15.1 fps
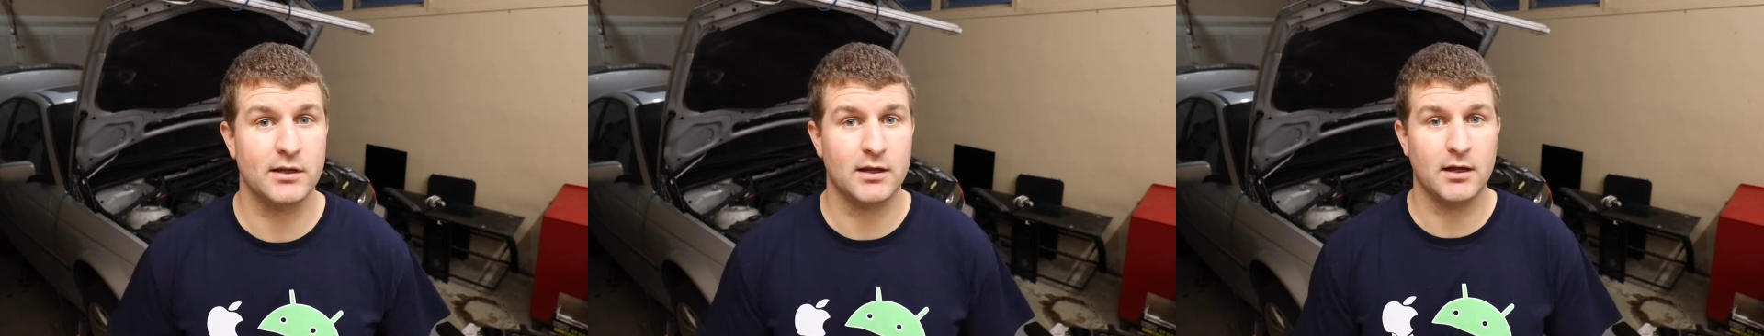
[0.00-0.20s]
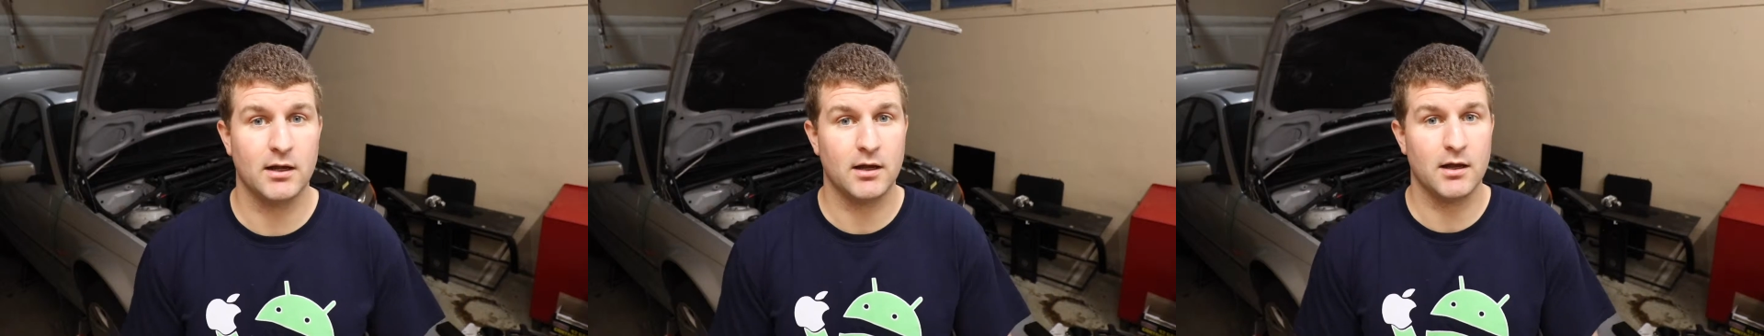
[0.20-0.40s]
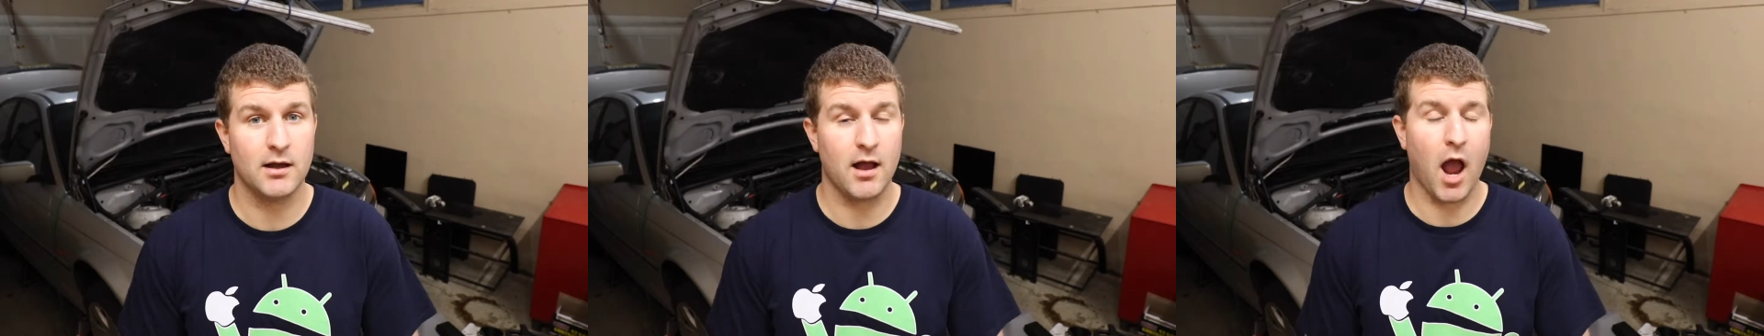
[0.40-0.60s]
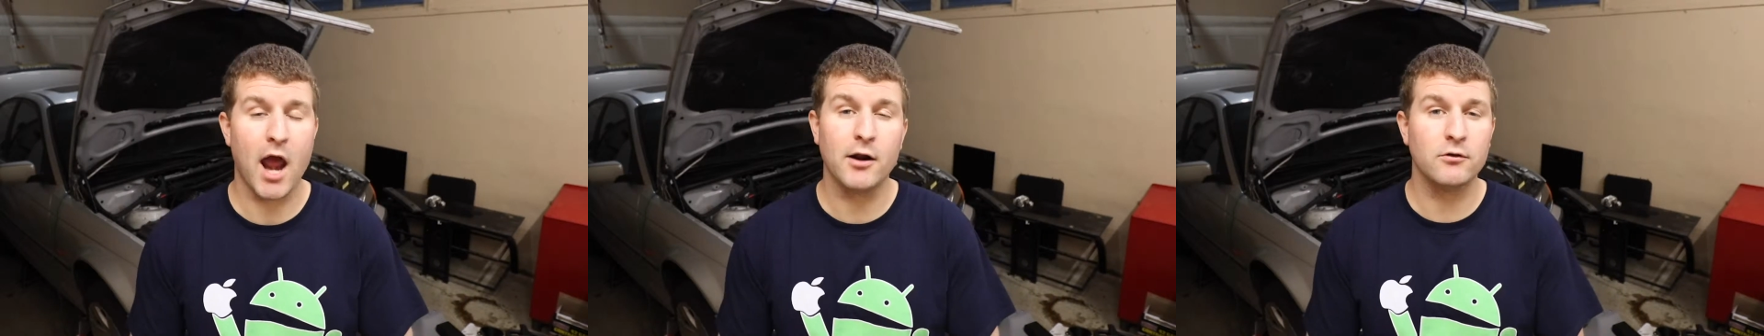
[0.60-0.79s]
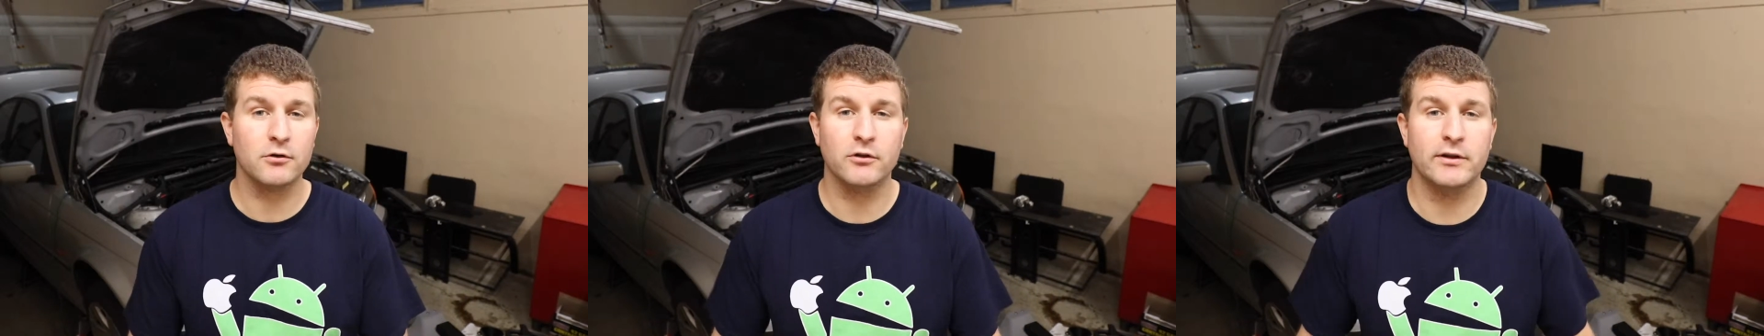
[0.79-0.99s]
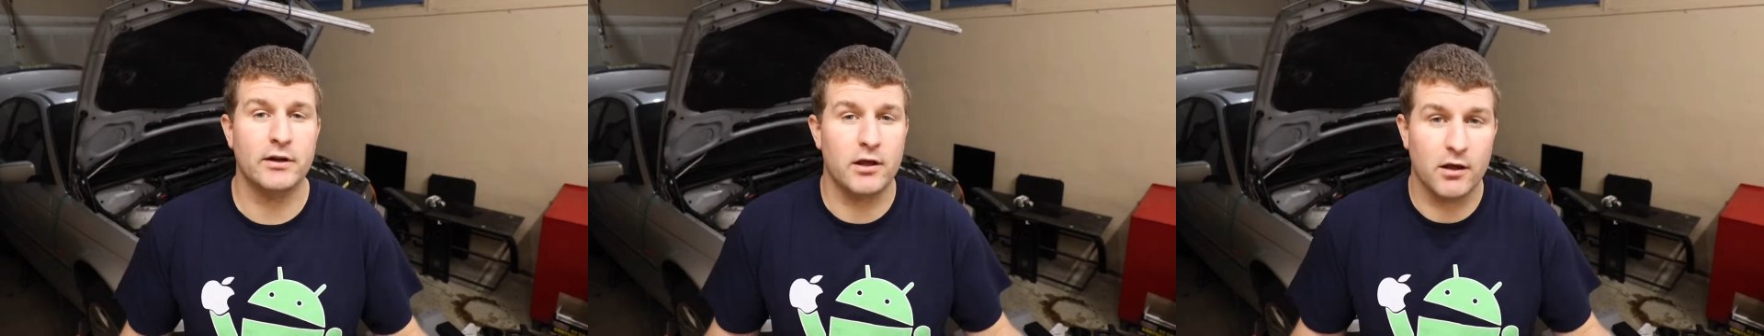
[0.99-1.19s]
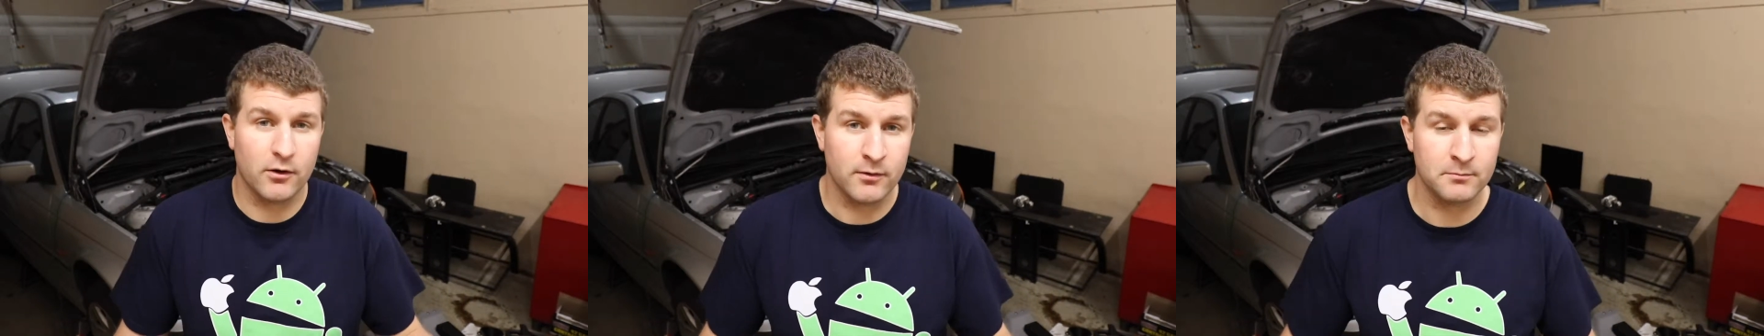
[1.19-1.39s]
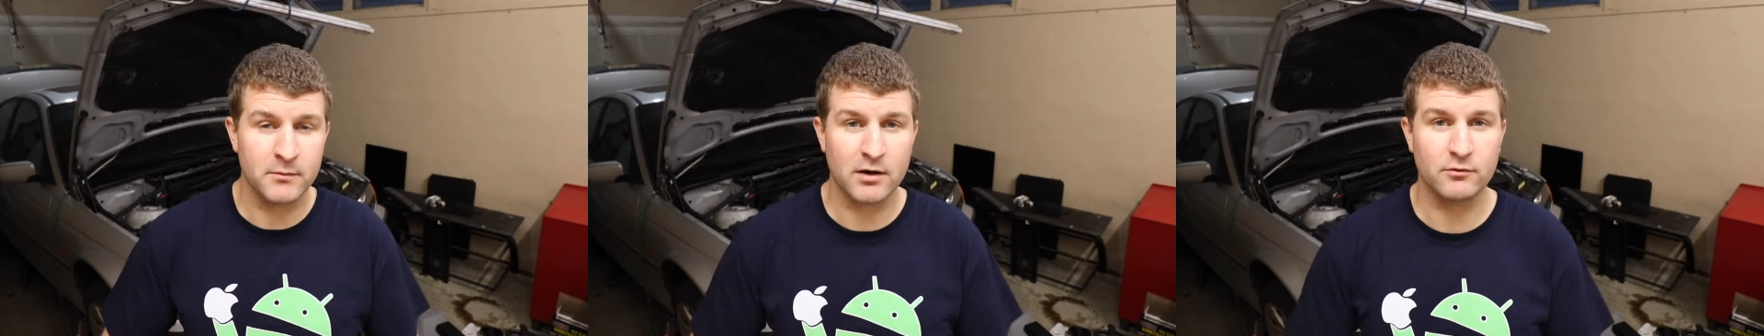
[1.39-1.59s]
I don't really
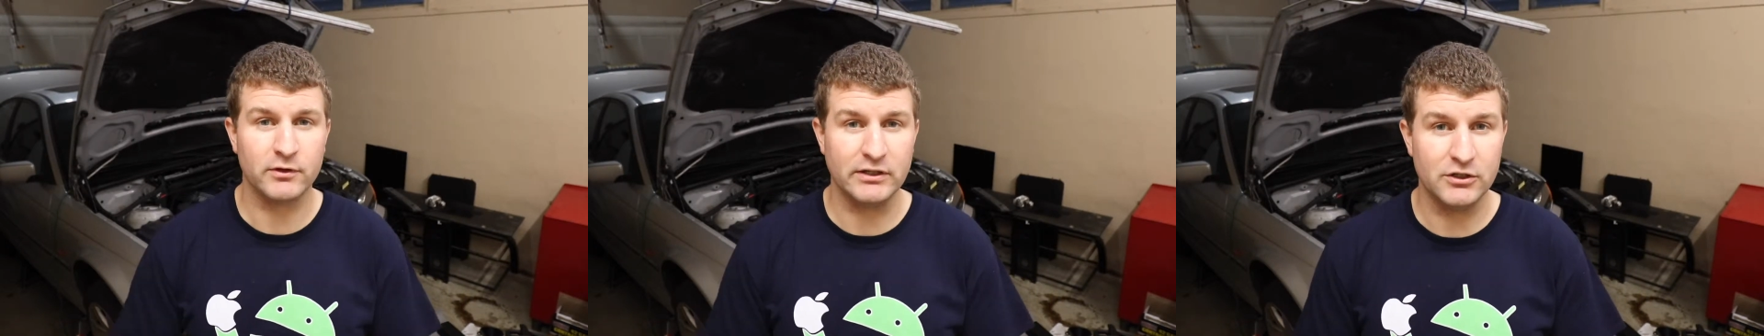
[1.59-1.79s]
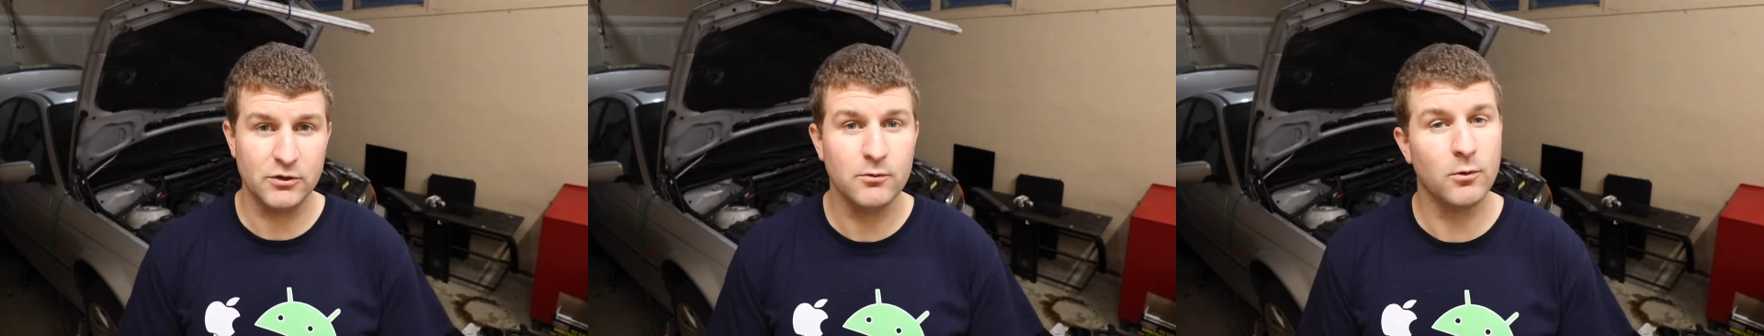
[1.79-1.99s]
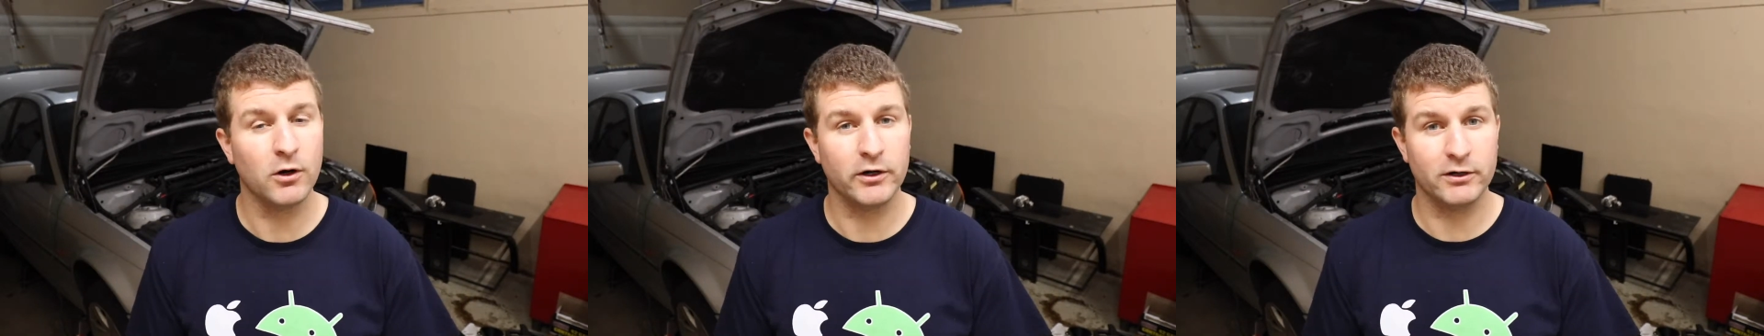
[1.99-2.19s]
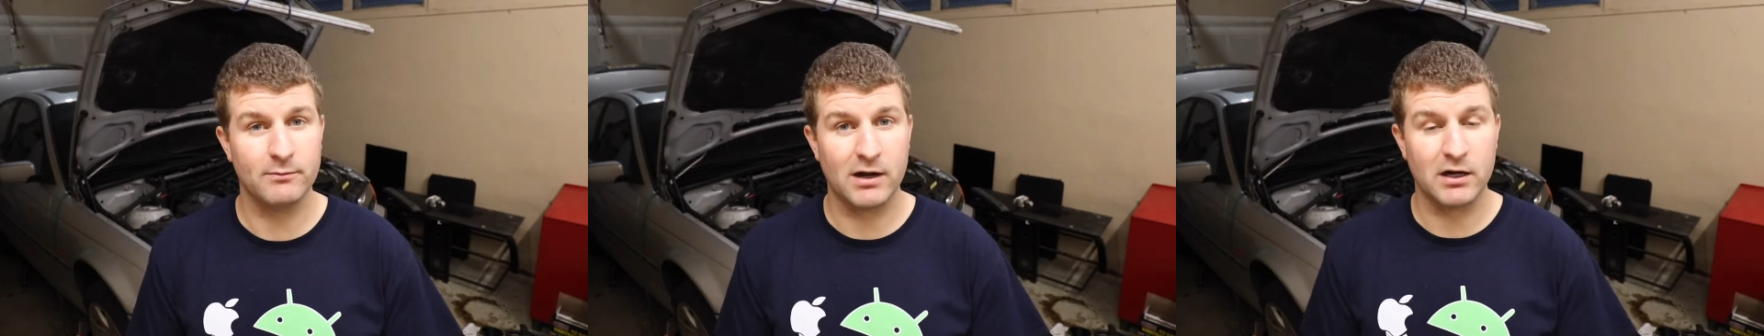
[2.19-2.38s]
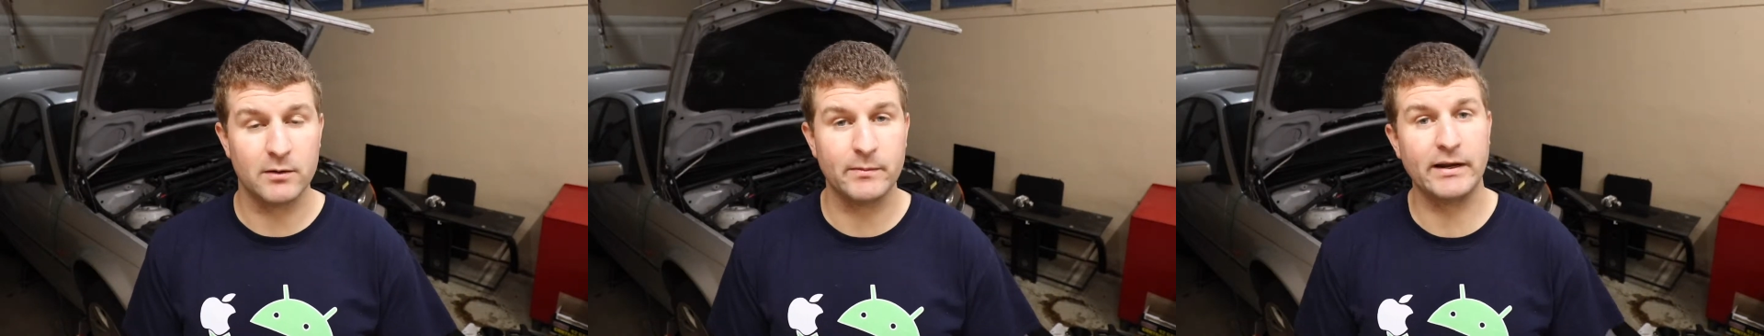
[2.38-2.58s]
know. I'm not really too worried about it,